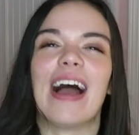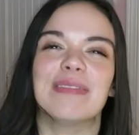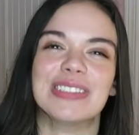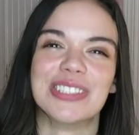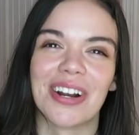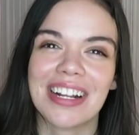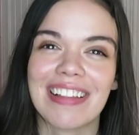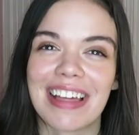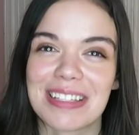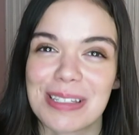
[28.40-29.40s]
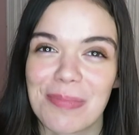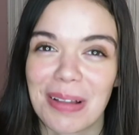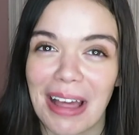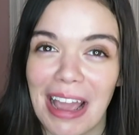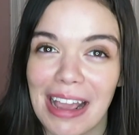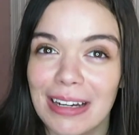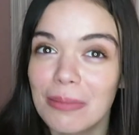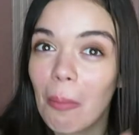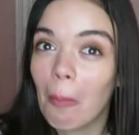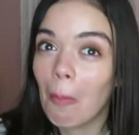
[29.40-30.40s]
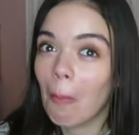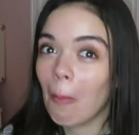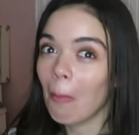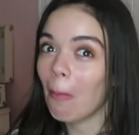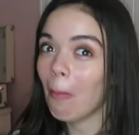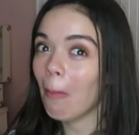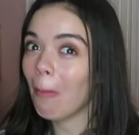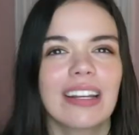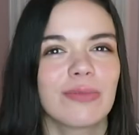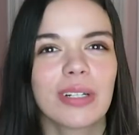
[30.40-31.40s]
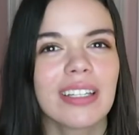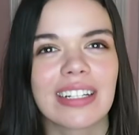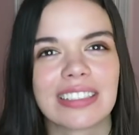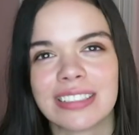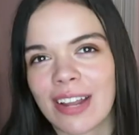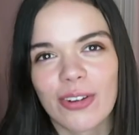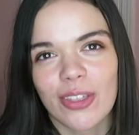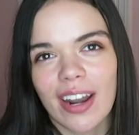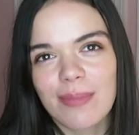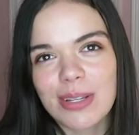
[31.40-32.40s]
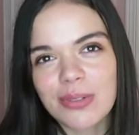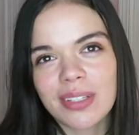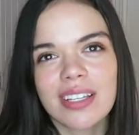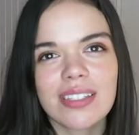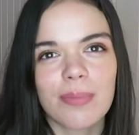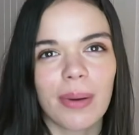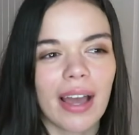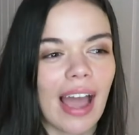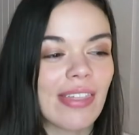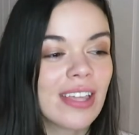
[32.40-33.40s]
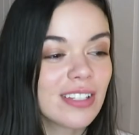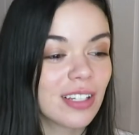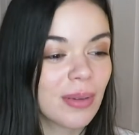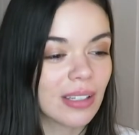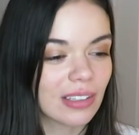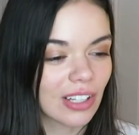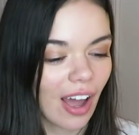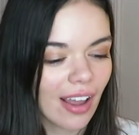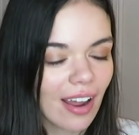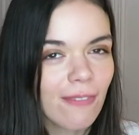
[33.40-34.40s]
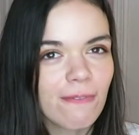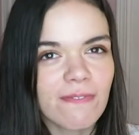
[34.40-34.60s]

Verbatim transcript: I'm starting a Let's Play. I really never thought I'd be doing this, but I think it's gonna be a lot of